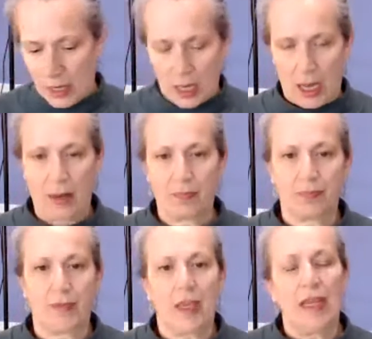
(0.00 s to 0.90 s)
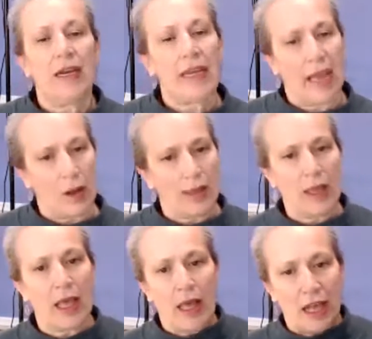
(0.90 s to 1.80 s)
Now,
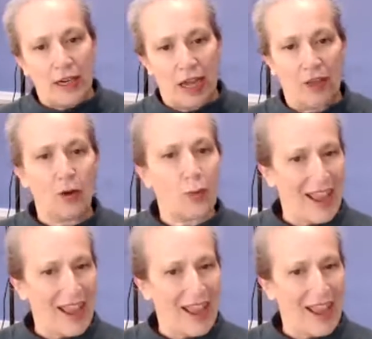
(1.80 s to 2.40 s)
another